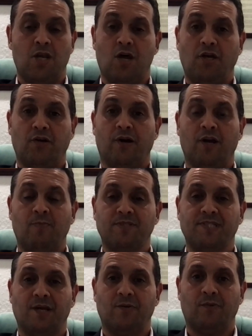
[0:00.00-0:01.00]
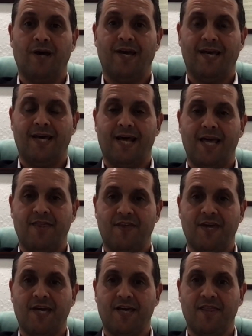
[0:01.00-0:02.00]
No, you're 100% right. And I
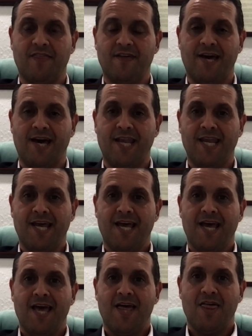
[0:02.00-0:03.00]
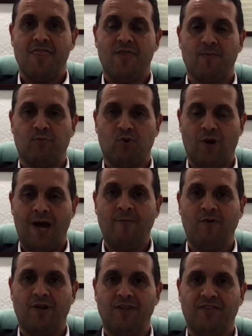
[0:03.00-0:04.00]
think that the
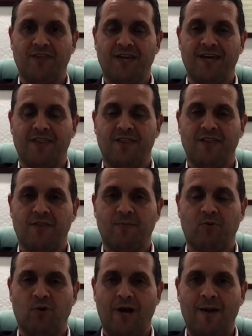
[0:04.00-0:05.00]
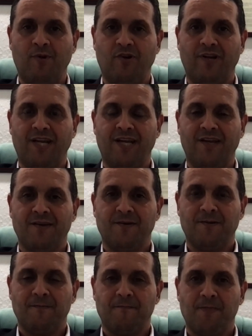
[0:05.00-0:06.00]
primary thing, the primary
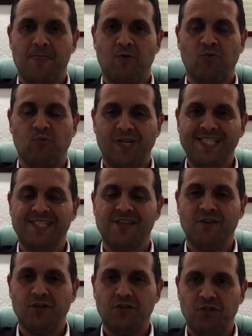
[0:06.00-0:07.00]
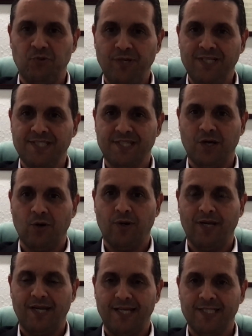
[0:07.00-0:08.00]
reason they're doing
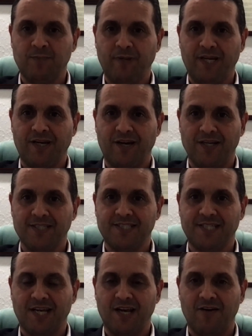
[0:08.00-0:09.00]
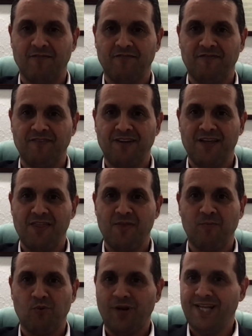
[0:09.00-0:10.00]
so is because of
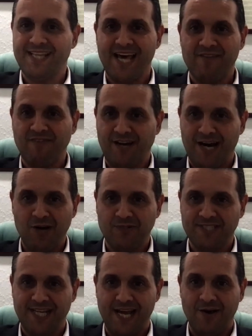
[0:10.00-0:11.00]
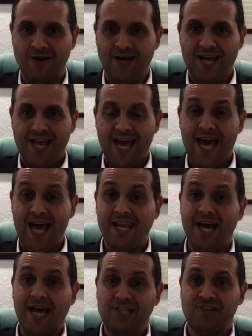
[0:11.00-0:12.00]
the breakdown of Congress now.
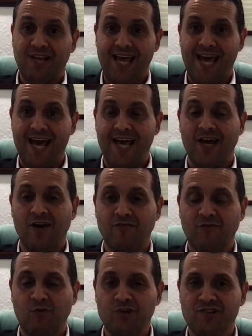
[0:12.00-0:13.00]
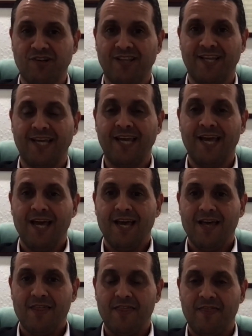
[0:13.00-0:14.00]
And I should add, unfortunately,
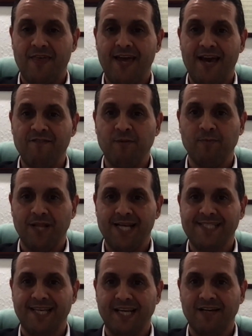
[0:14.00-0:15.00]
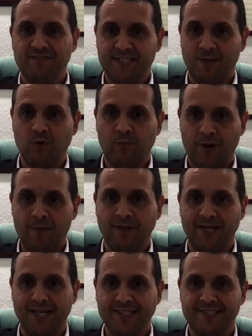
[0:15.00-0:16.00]
they have the blessing of some
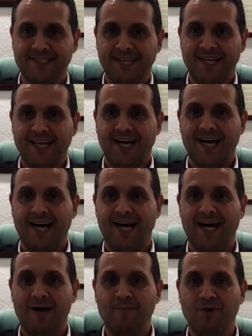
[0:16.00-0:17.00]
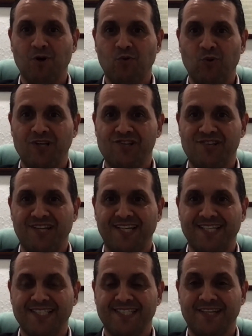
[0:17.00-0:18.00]
Republicans, which
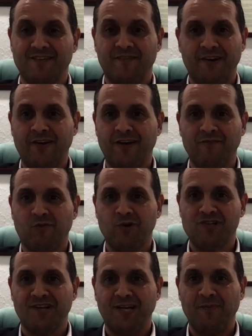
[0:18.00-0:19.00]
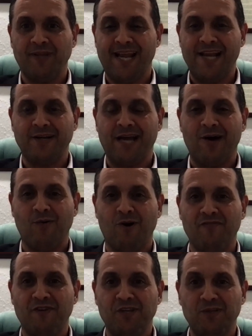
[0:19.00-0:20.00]
is very unfortunate. I mean, I don't know how
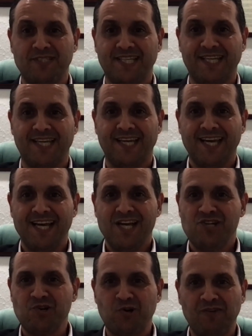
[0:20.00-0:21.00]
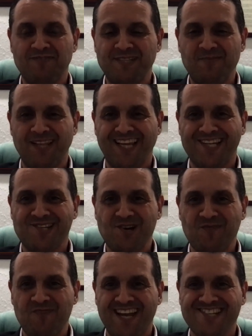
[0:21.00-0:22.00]
often you see, short of someone like
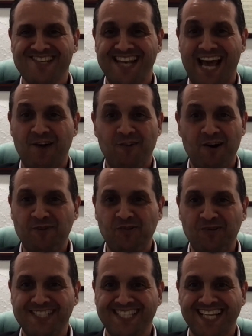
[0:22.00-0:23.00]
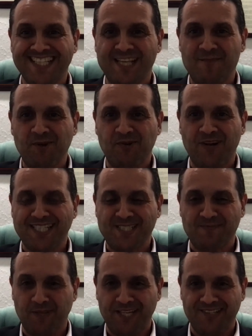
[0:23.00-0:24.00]
Joe Manchin, how often are we seeing Democrats
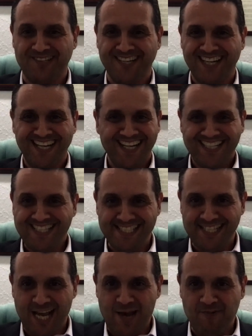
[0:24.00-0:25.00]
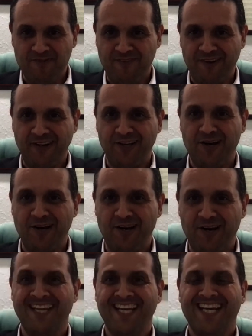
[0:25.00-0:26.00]
splinter? It doesn't happen very often.
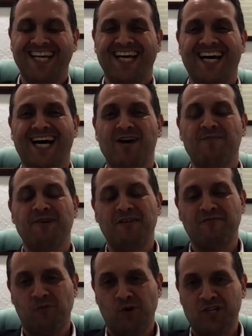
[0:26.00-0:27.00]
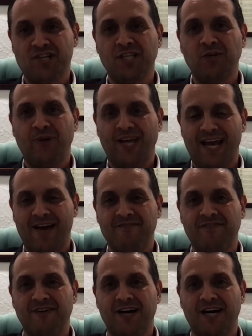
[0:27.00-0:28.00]
No. But unfortunately, we
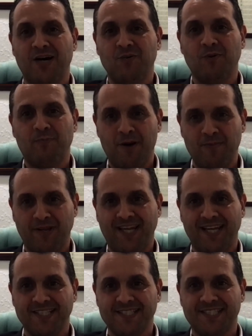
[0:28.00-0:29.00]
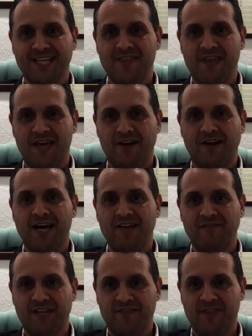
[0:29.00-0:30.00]
have Republicans that are kind
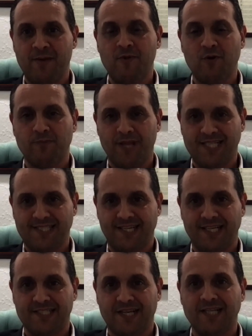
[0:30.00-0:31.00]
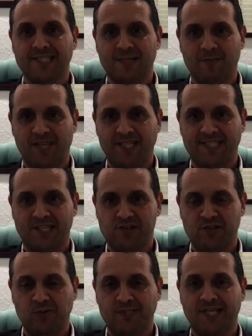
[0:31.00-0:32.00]
of giving them their blessings on some of these
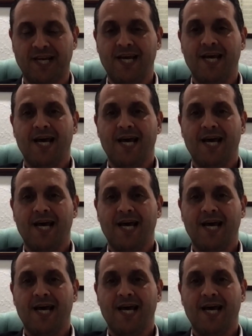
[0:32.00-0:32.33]
issues.